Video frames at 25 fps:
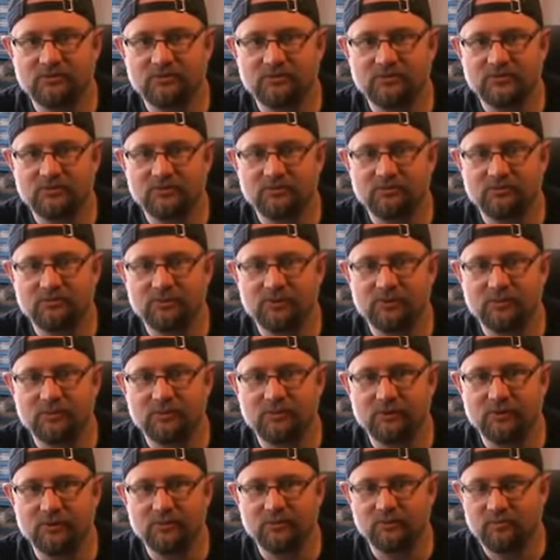
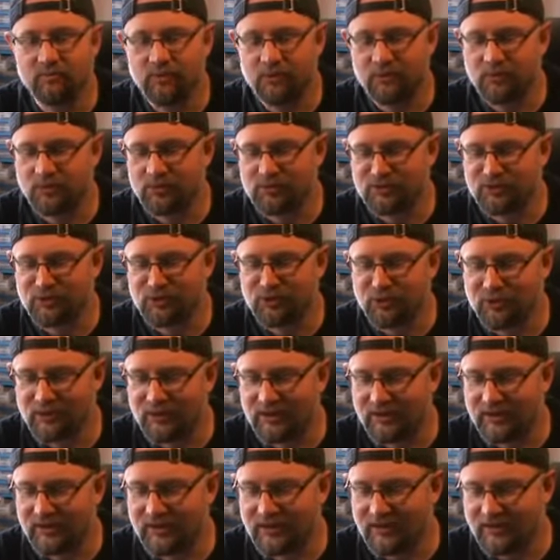done pretty much
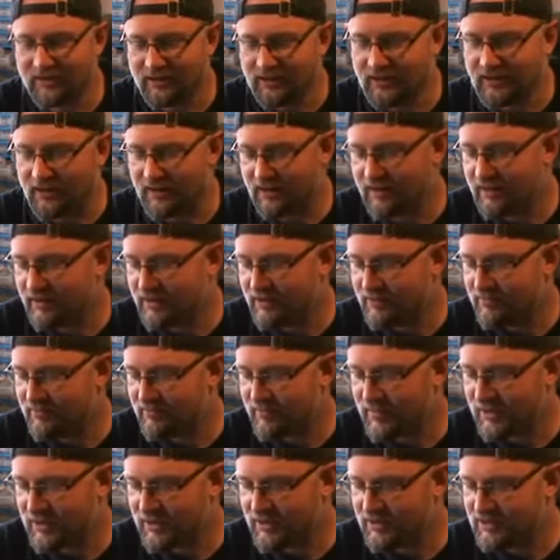okay.
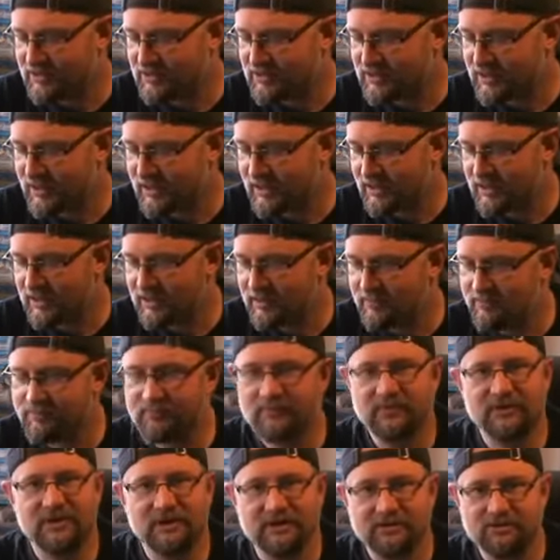
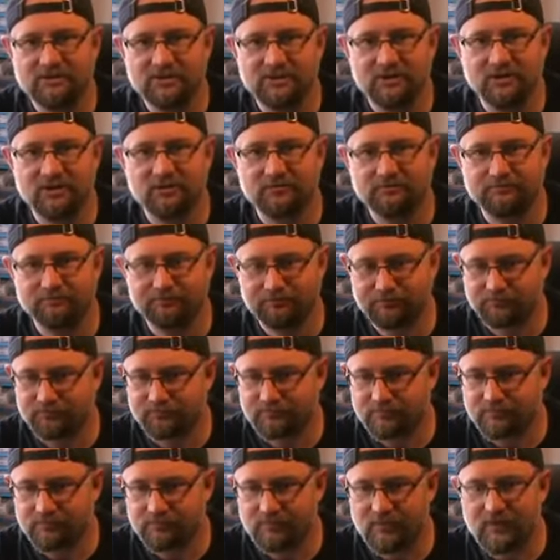Yeah, so.
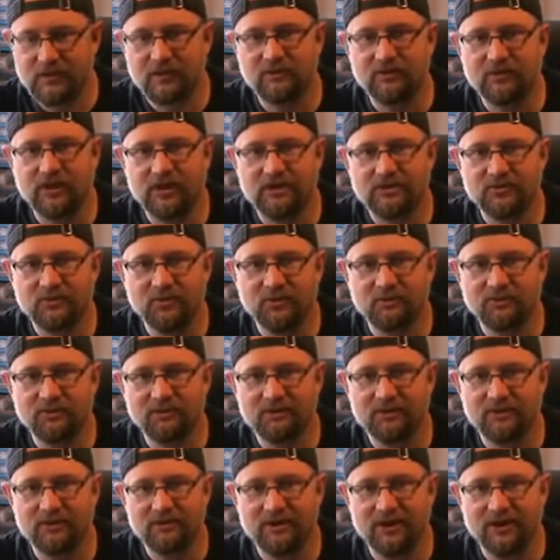Okay, so what I'm
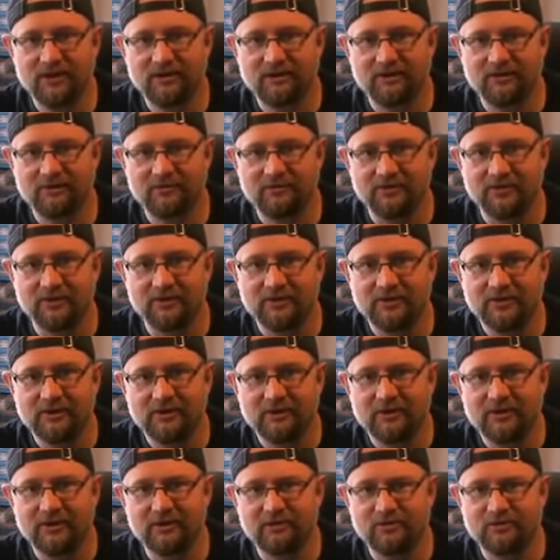going to do now, I'm going
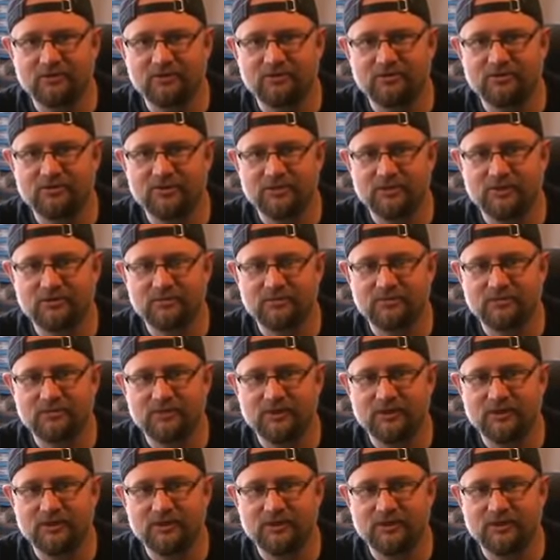to cut some